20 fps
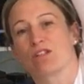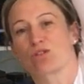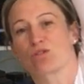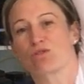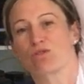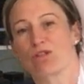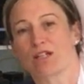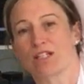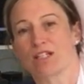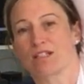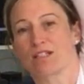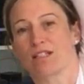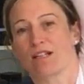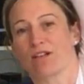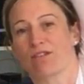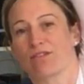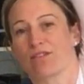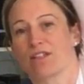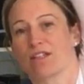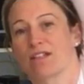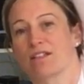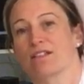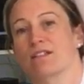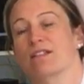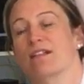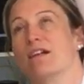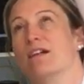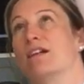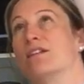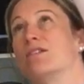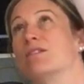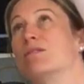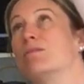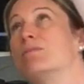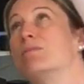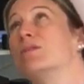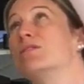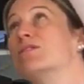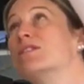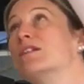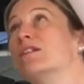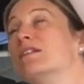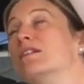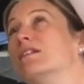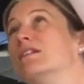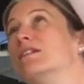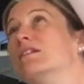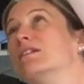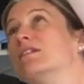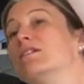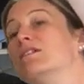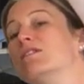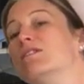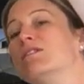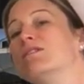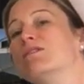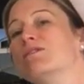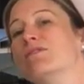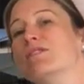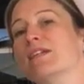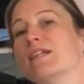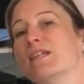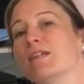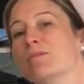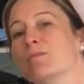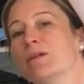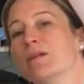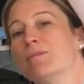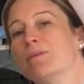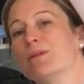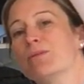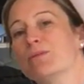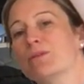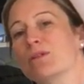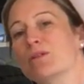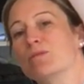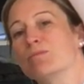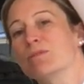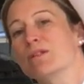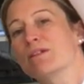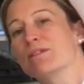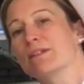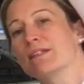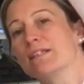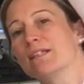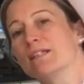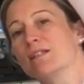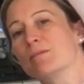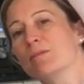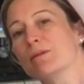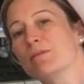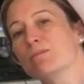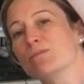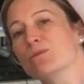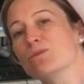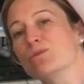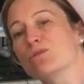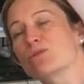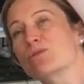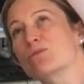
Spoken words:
you're stretching down this side of the body. Lovely. And it might be you want to come down a little bit more